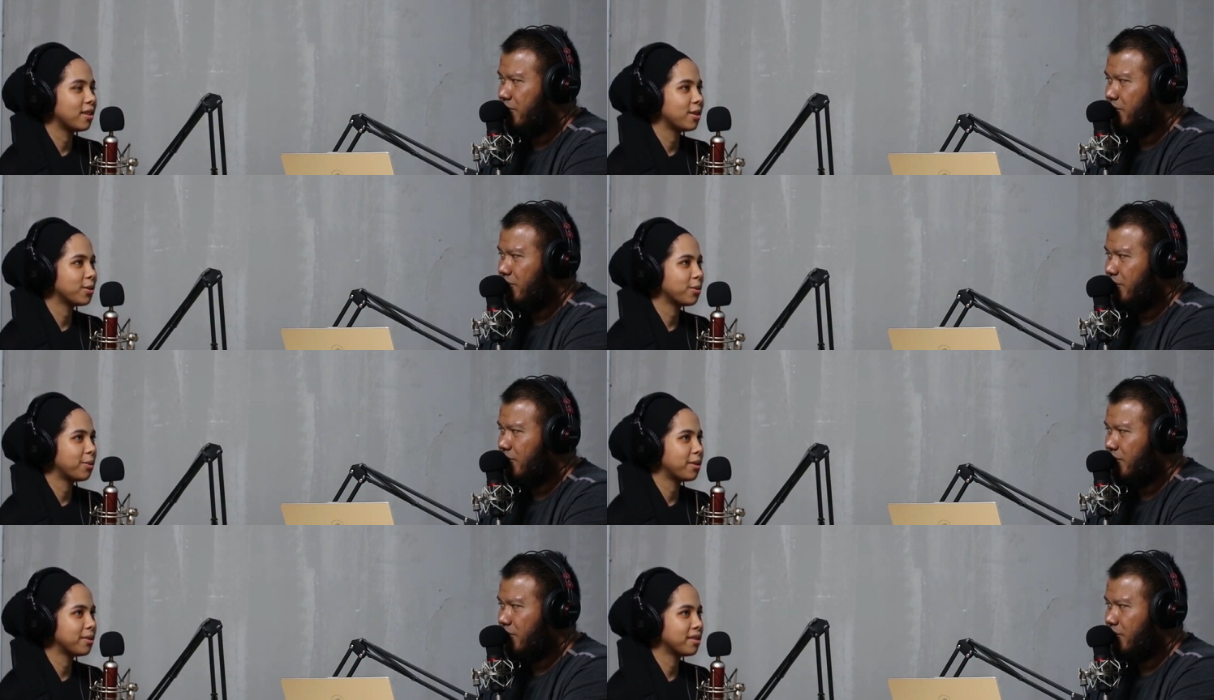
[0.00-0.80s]
Speaker 1: Uh, so
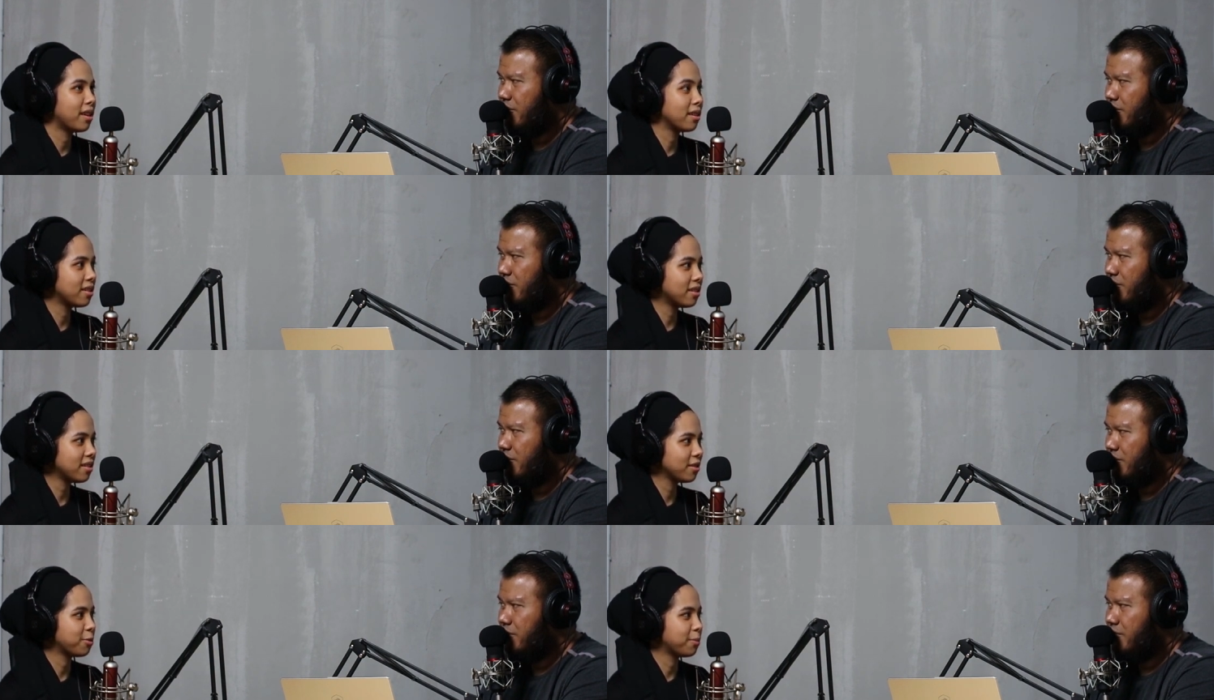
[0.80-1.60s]
when I was
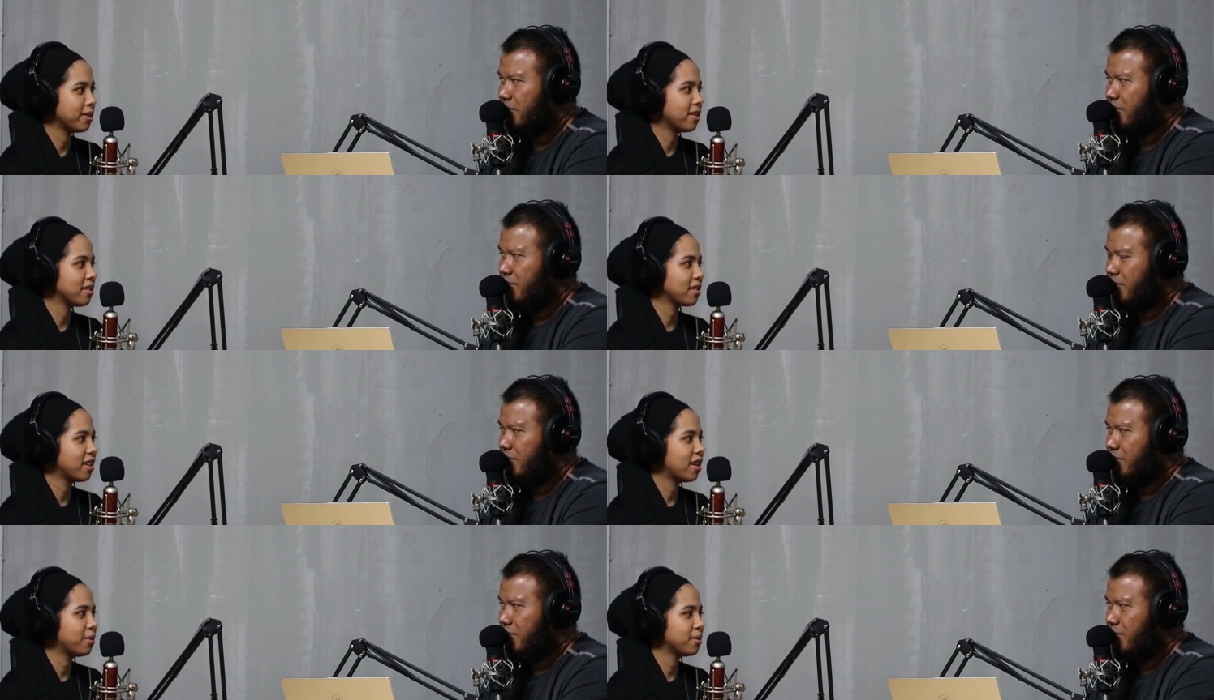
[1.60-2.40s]
younger, super young,
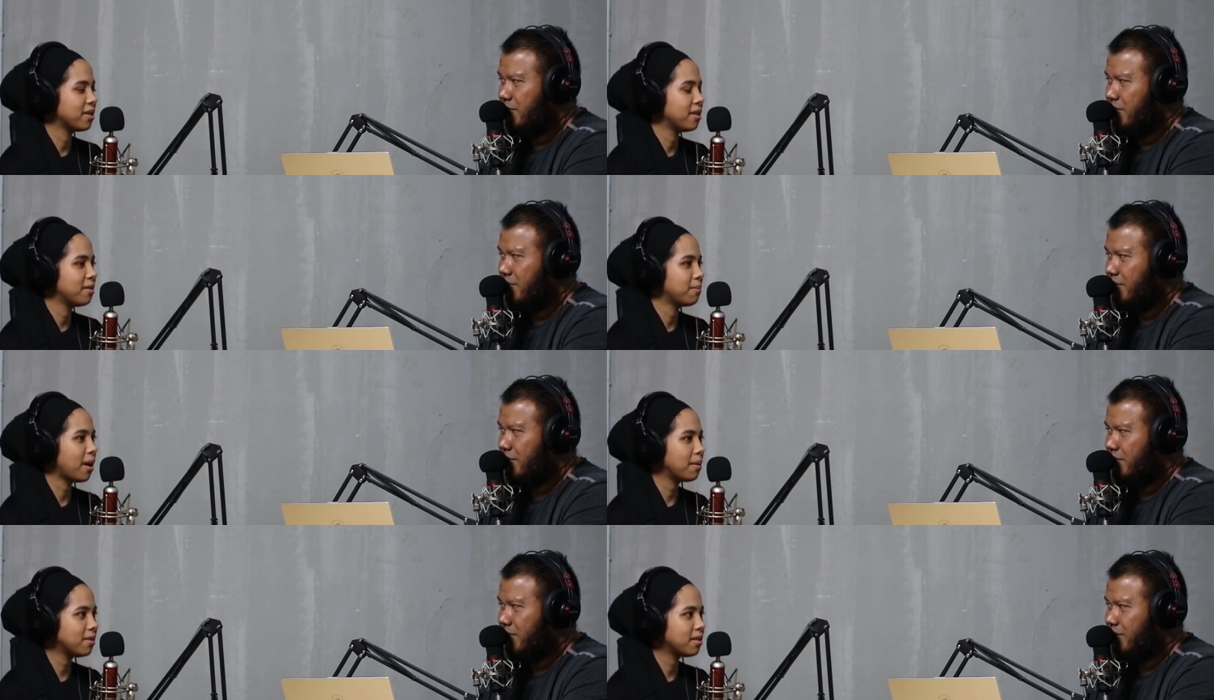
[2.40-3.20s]
I was in
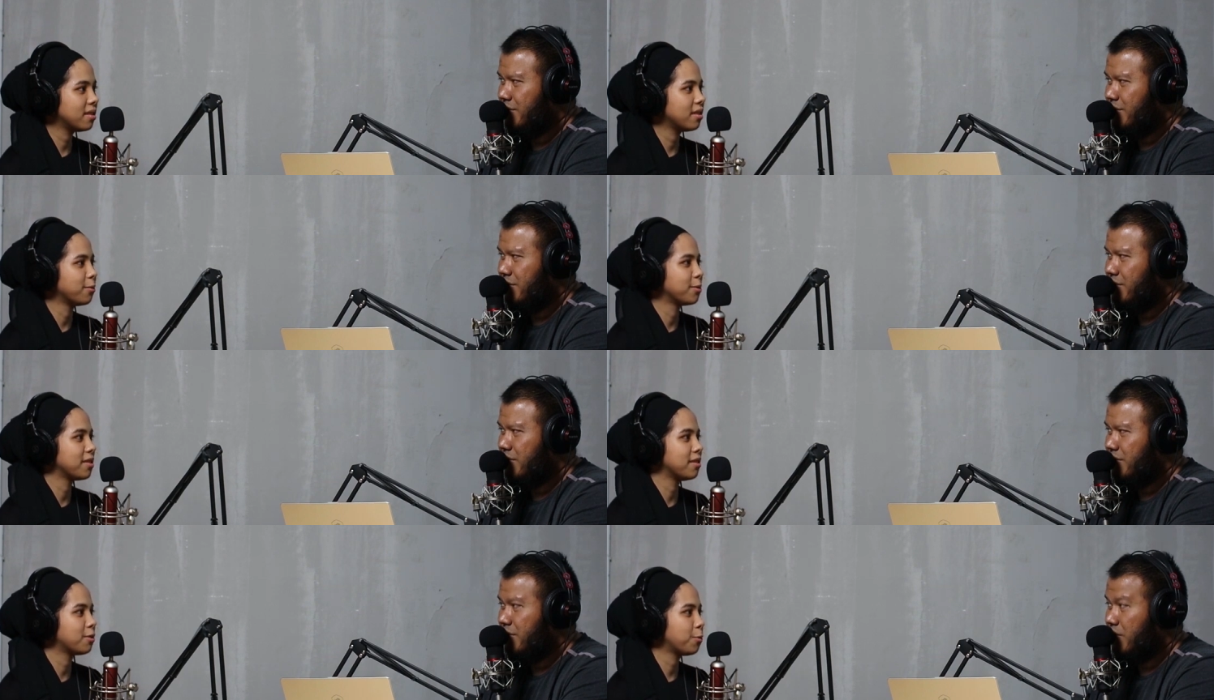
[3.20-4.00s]
badminton, I was
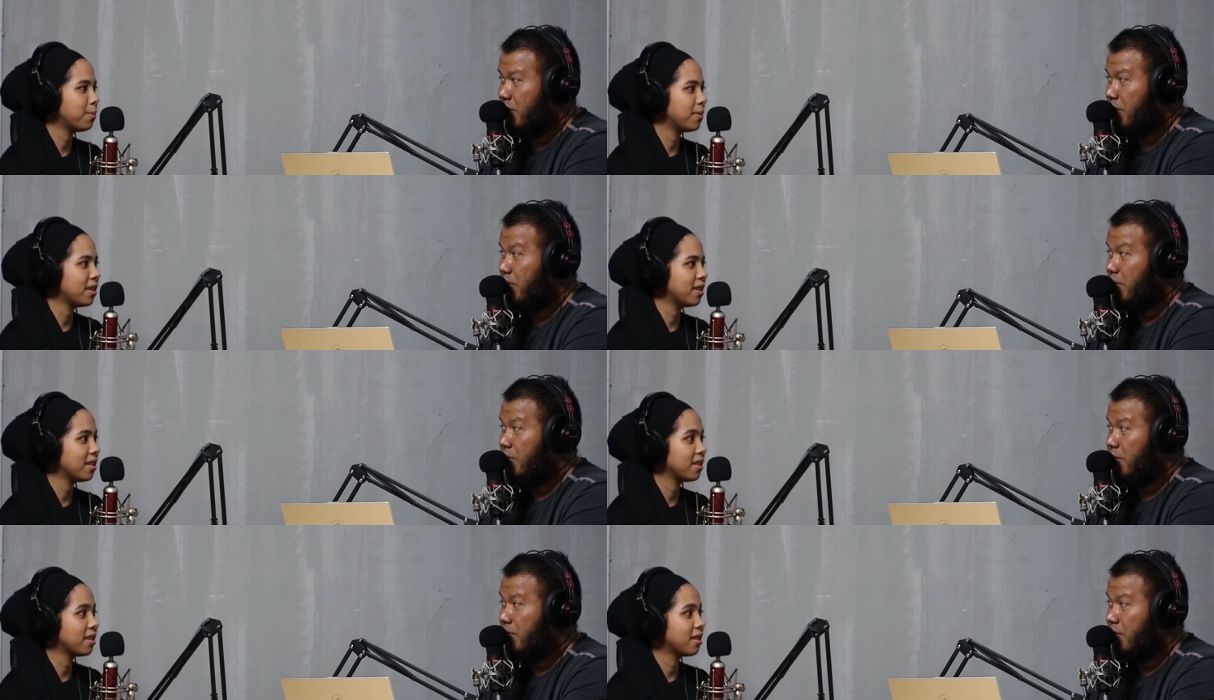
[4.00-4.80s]
in
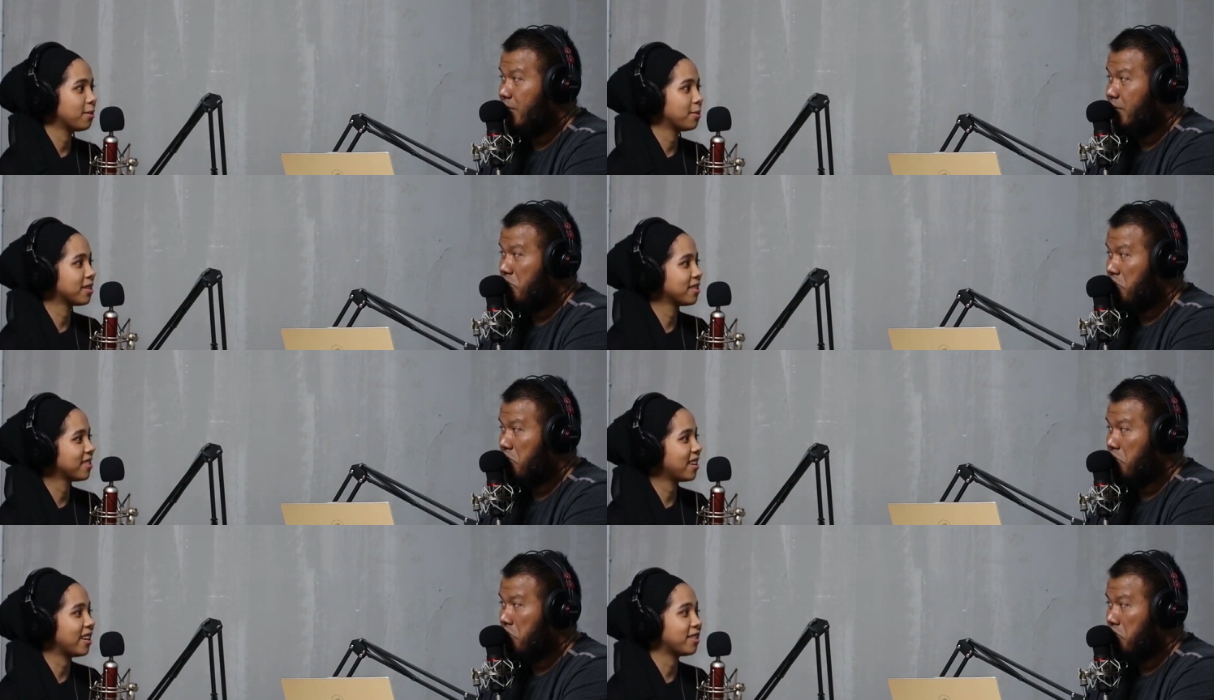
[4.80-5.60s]
swimming, mm. I was
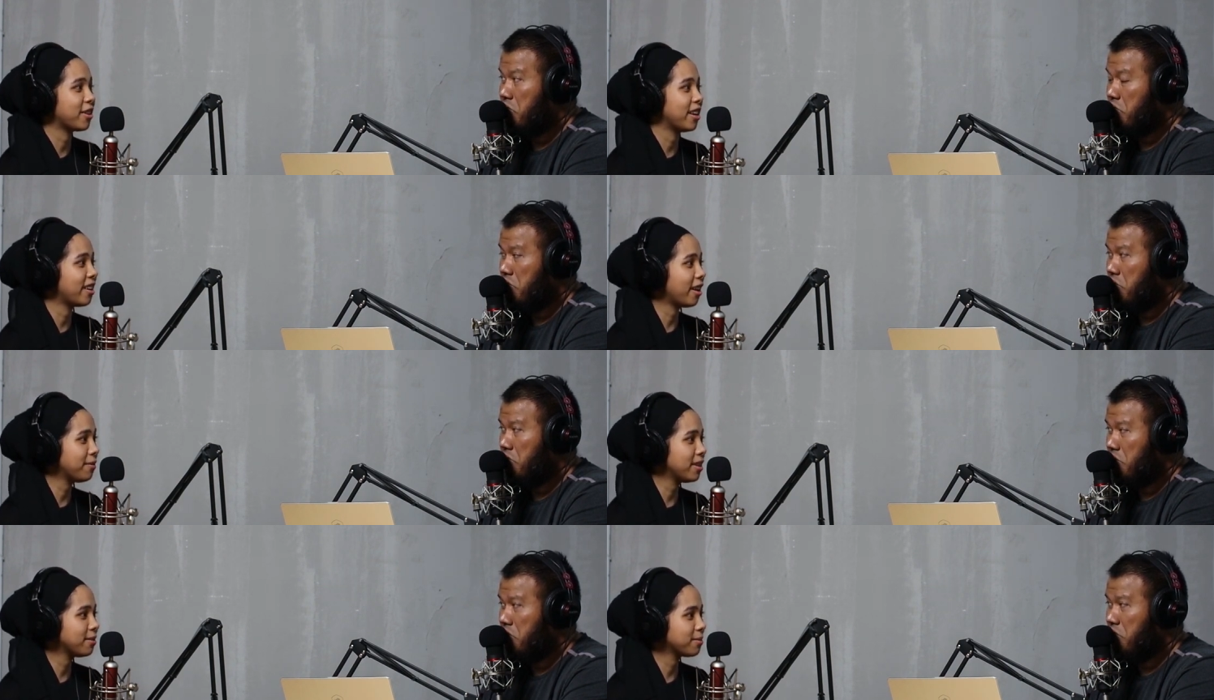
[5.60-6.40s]
I tried
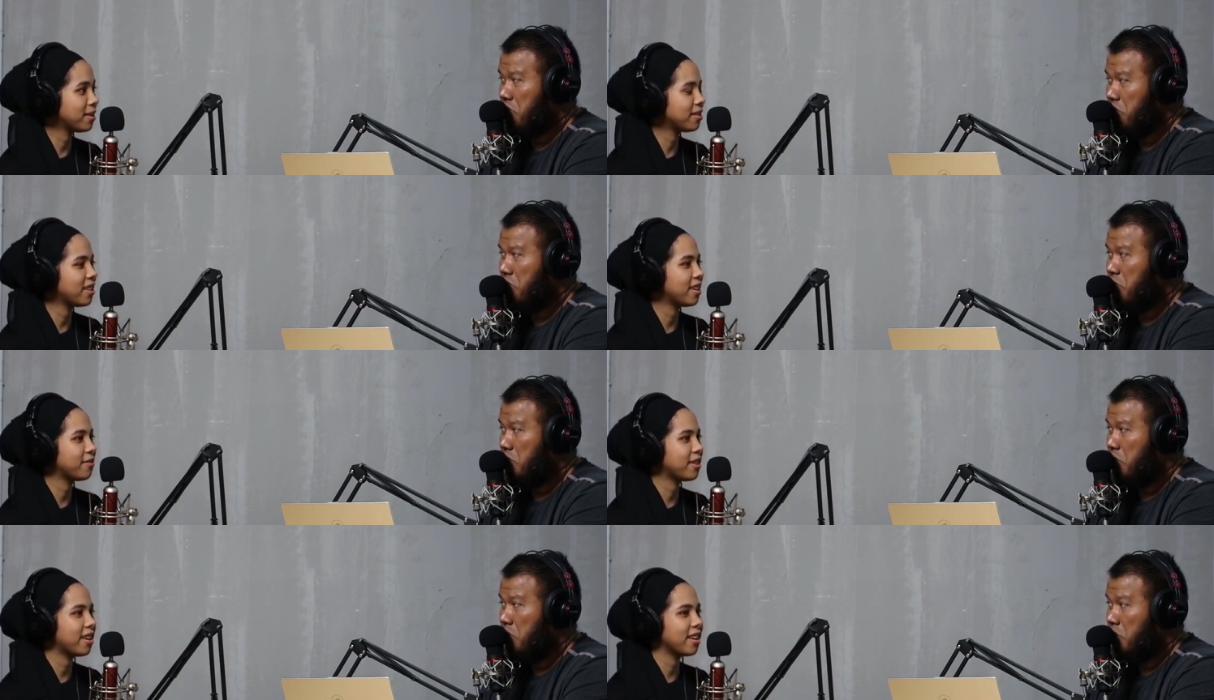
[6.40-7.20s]
diving as well. I
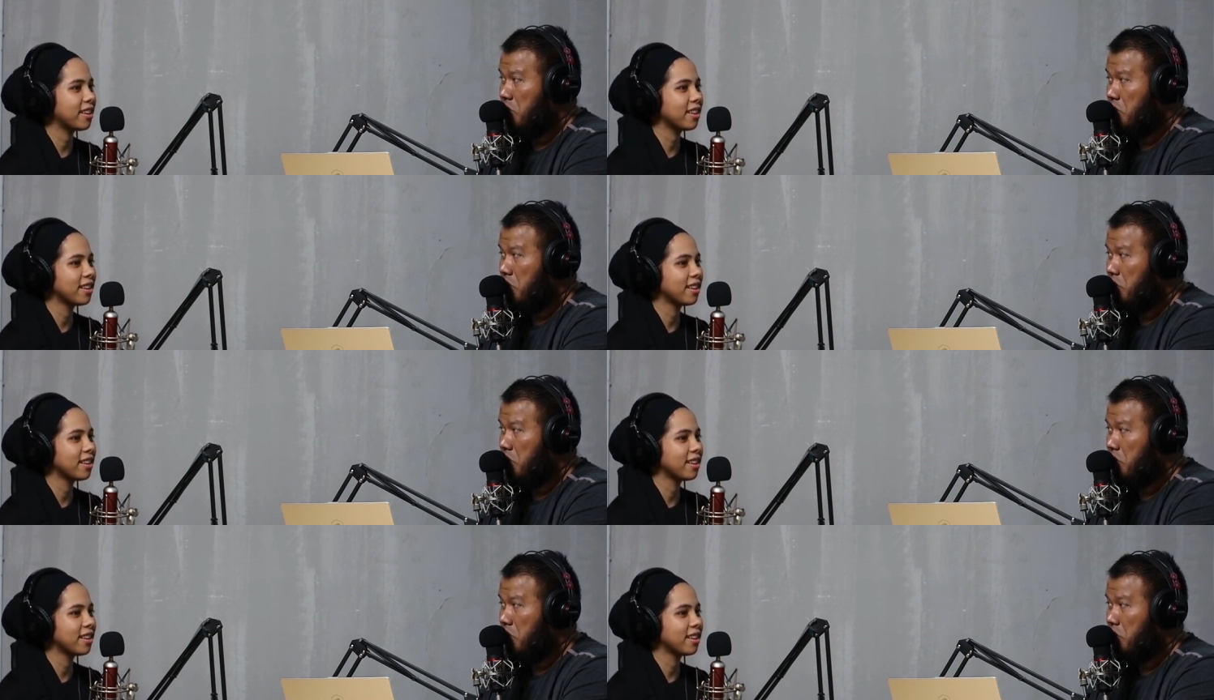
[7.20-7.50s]
tried.